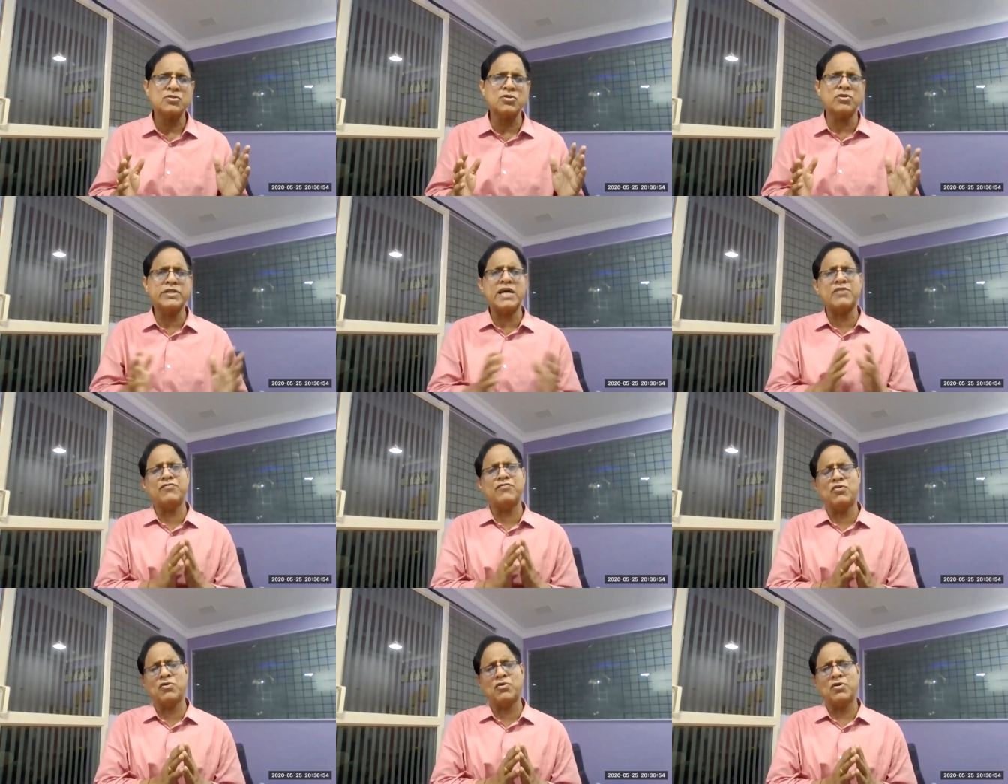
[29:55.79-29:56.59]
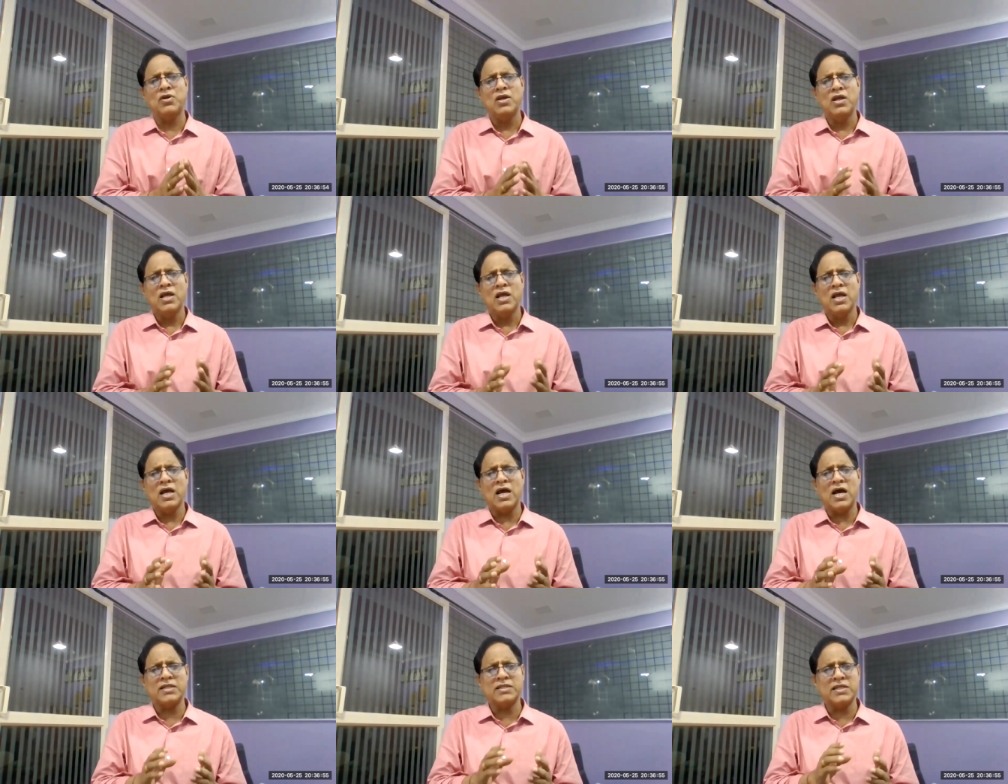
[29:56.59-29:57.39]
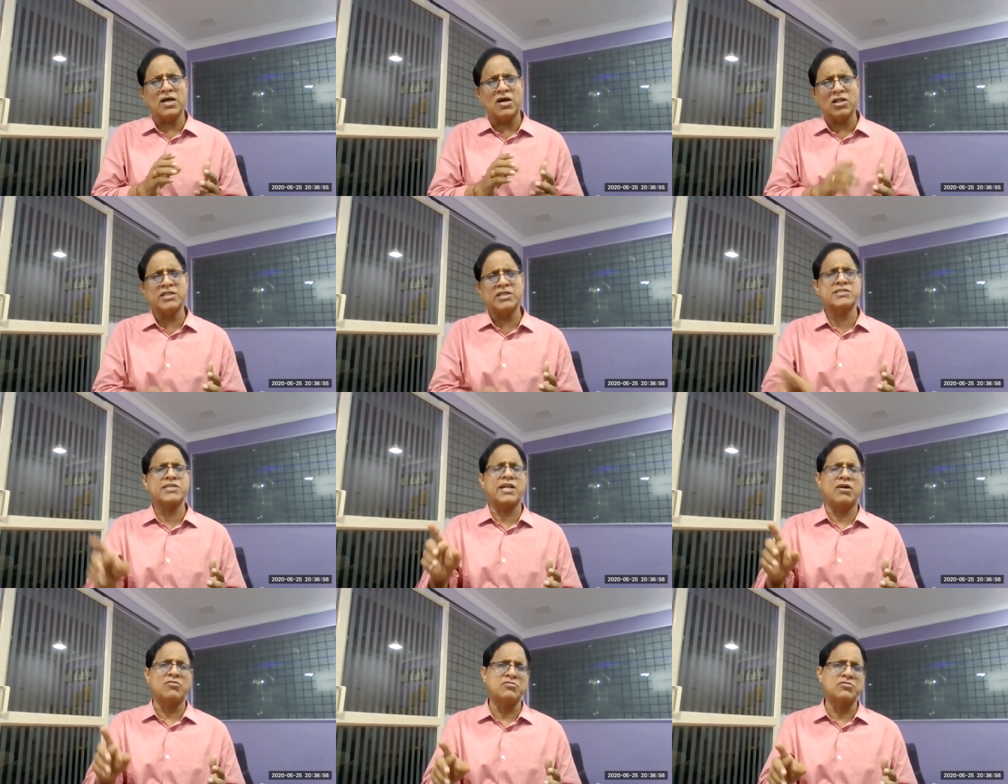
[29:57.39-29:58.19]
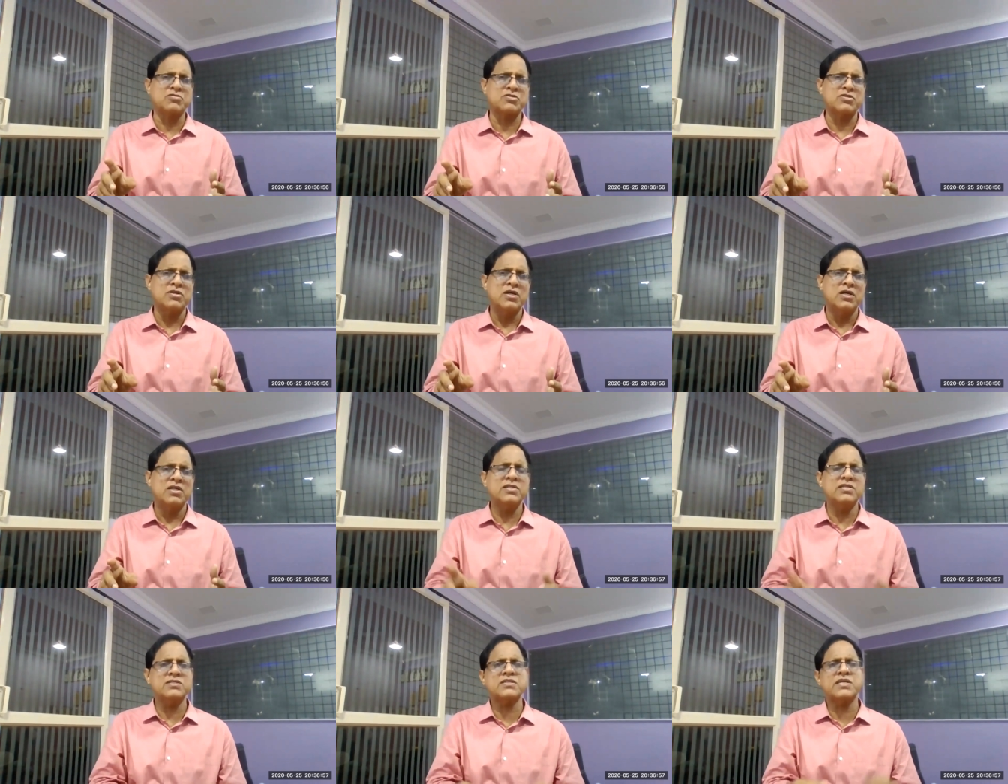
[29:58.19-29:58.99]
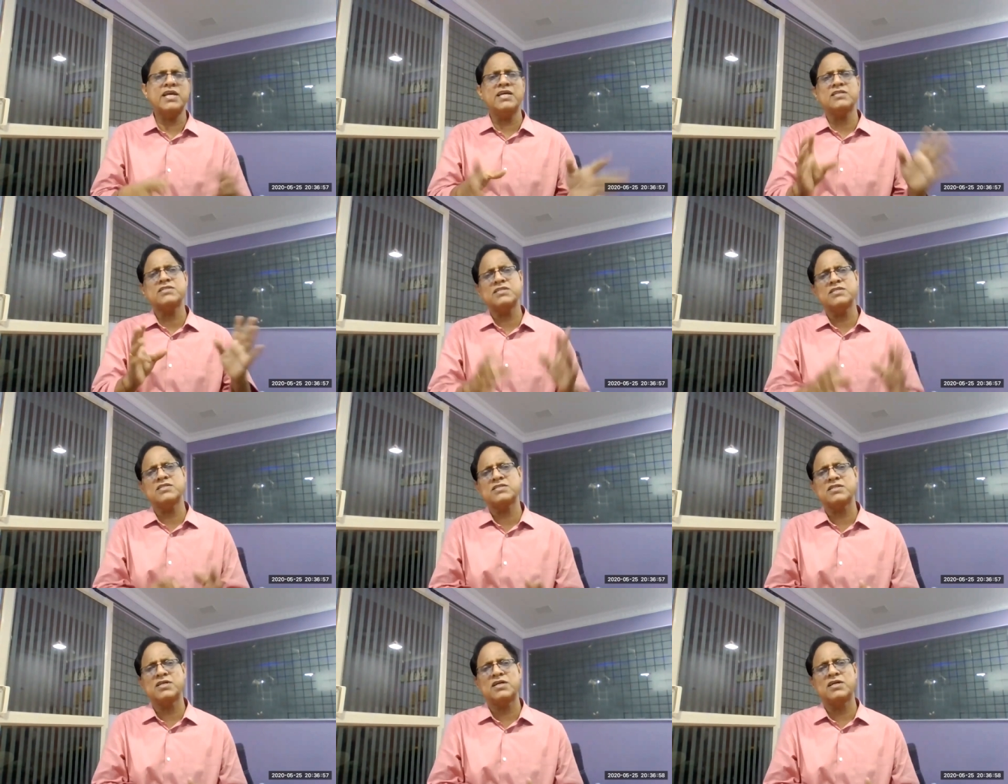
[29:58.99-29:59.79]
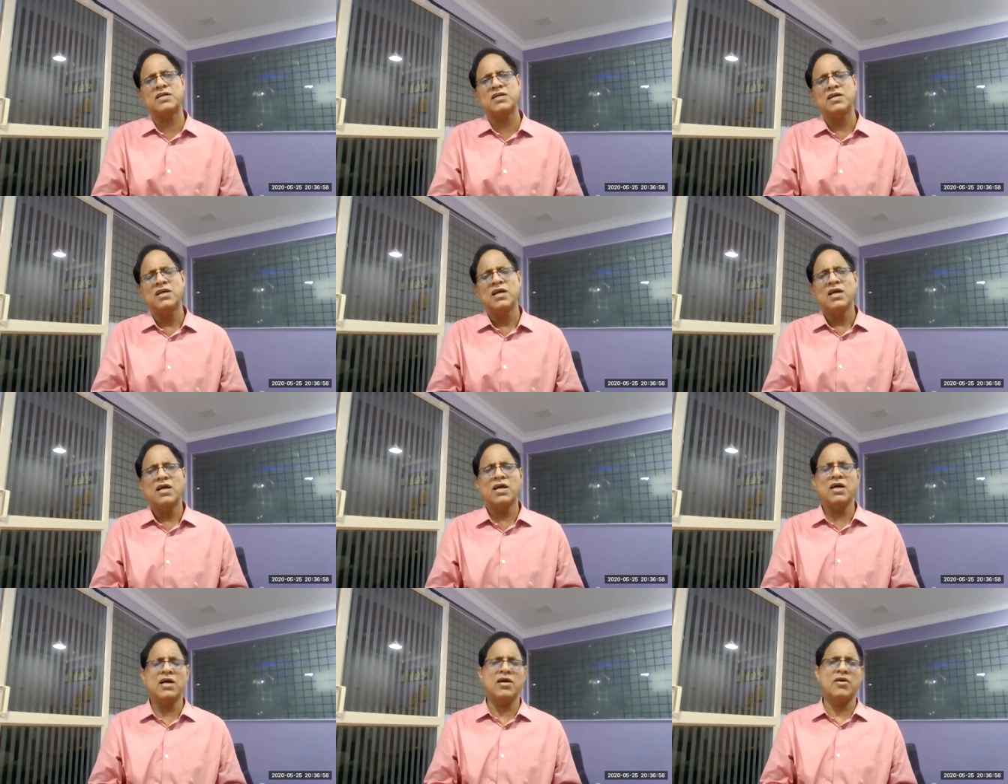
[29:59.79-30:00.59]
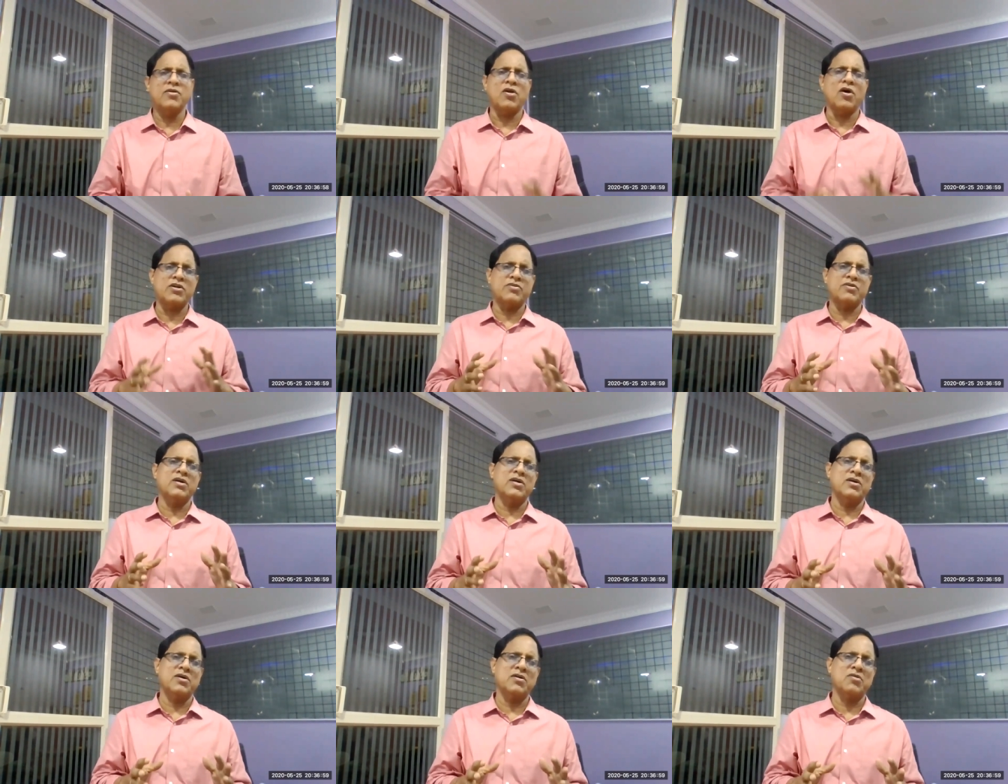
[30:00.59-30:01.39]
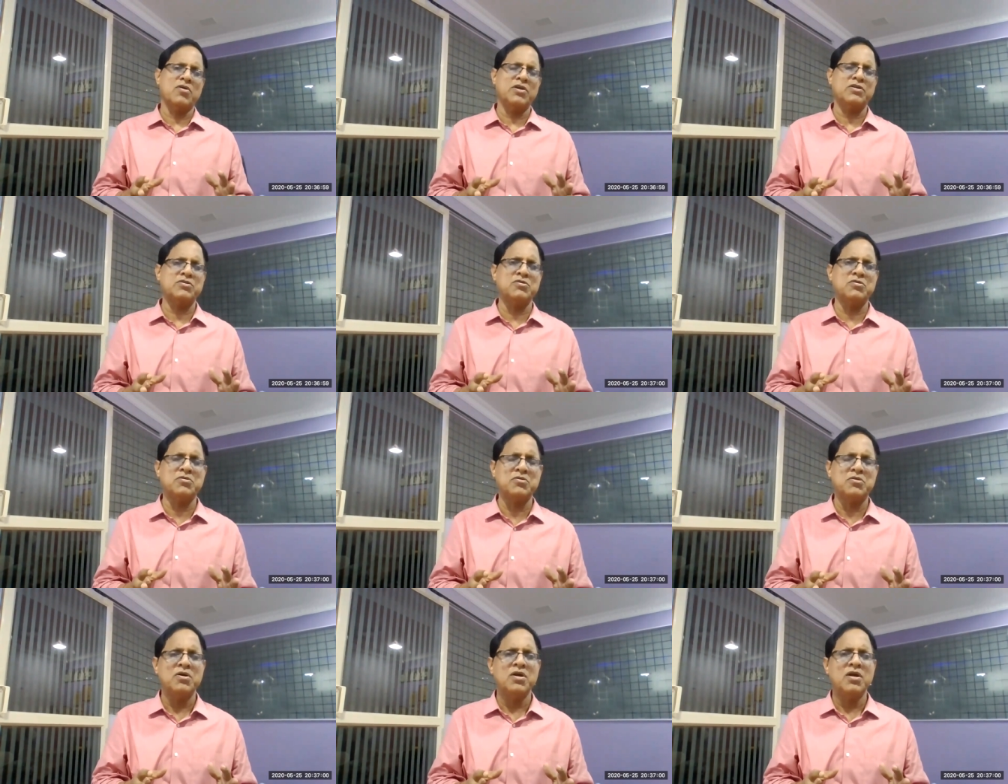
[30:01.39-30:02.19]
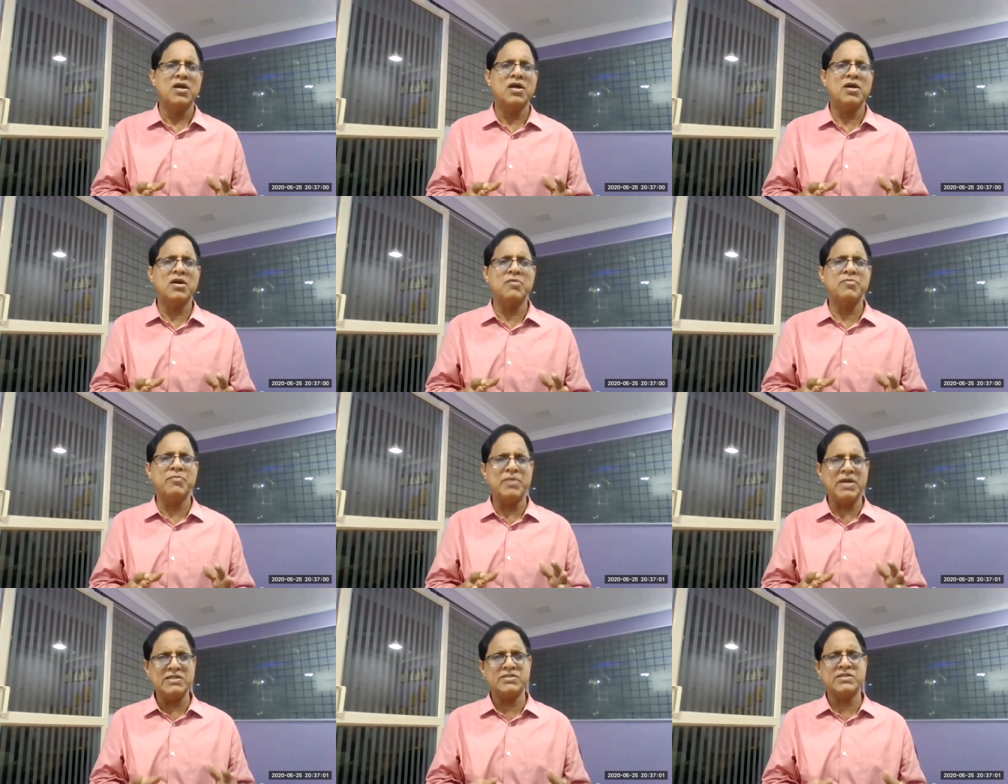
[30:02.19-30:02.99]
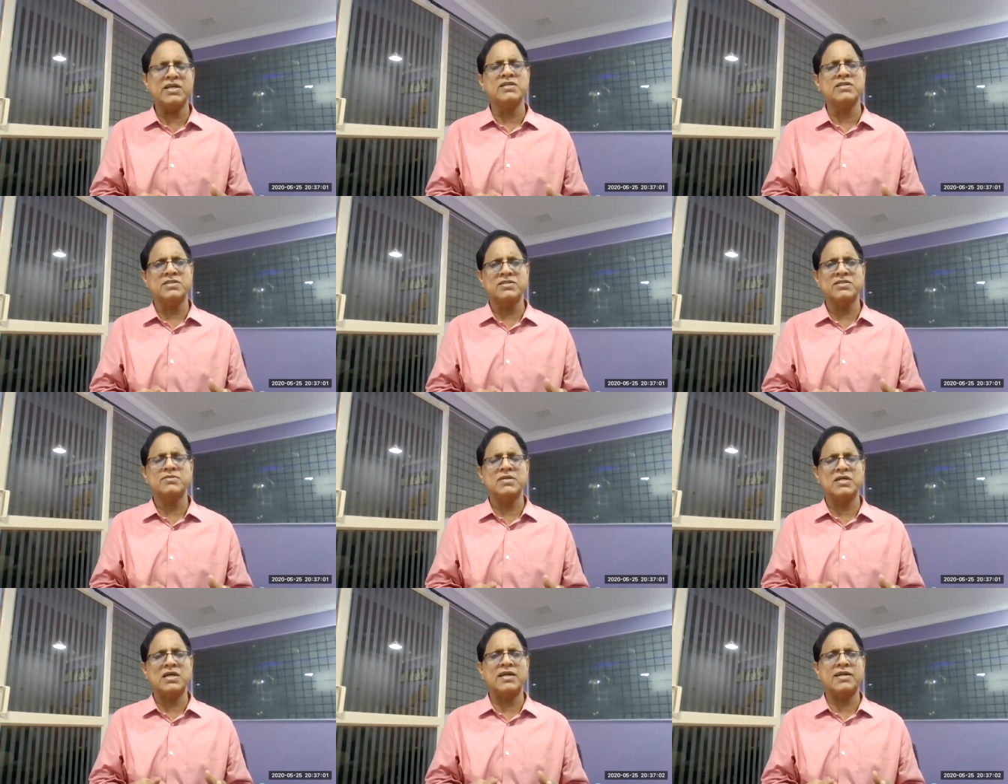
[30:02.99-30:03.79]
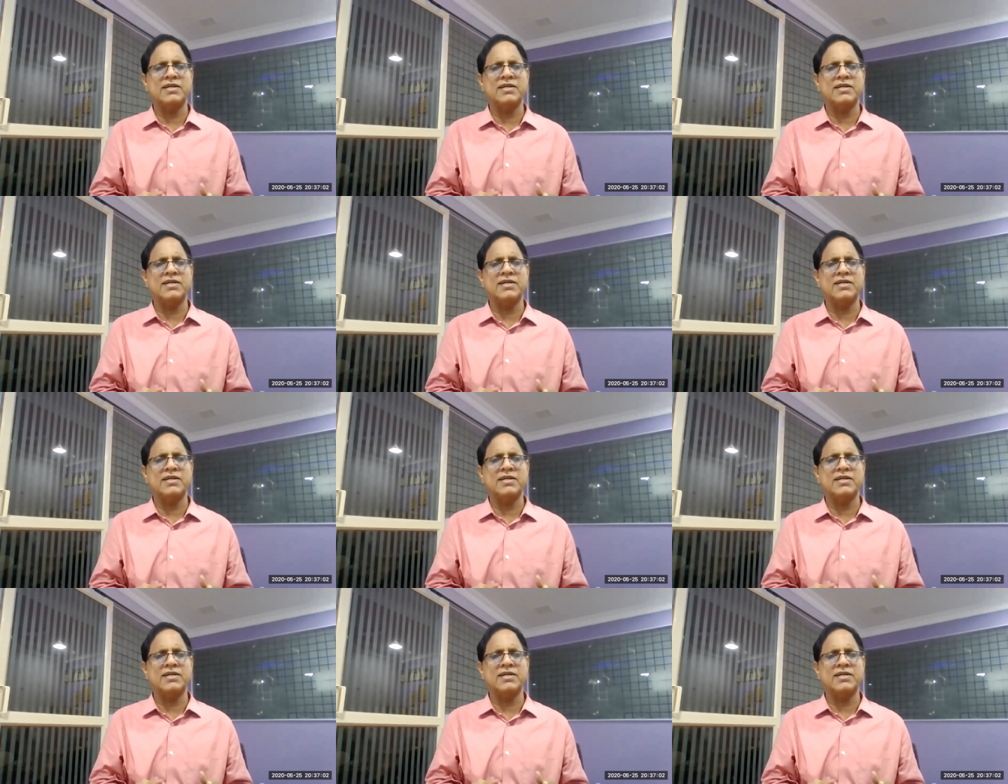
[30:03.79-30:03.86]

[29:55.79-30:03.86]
So therefore, on all these grounds, this case is uh, uh not uh, going to uh, be maintained, I